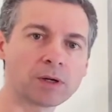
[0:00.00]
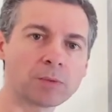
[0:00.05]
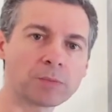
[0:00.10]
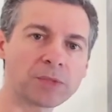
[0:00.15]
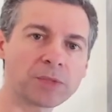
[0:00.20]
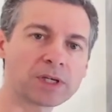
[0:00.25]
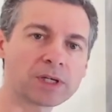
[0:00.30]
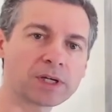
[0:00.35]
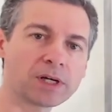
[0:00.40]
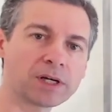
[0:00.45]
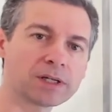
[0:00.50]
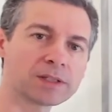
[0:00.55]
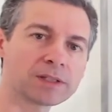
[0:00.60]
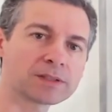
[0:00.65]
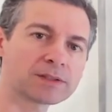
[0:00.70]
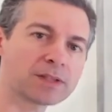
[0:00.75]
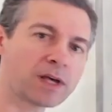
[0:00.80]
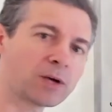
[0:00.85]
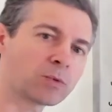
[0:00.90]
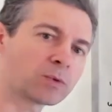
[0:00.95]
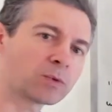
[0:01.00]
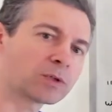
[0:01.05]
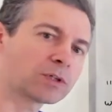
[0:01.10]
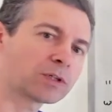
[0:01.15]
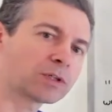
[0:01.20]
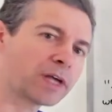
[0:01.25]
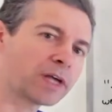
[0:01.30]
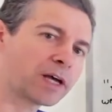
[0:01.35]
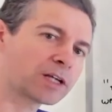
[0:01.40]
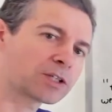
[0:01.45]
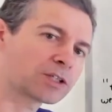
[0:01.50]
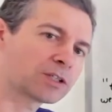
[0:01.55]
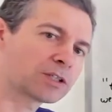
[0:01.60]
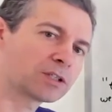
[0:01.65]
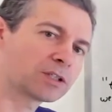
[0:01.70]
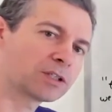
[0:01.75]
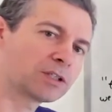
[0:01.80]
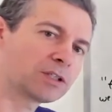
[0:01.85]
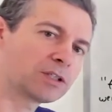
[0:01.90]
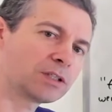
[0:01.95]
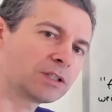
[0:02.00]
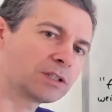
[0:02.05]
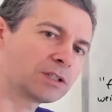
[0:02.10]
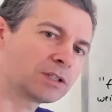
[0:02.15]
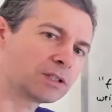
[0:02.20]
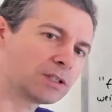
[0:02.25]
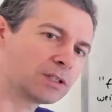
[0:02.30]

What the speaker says: because that word actually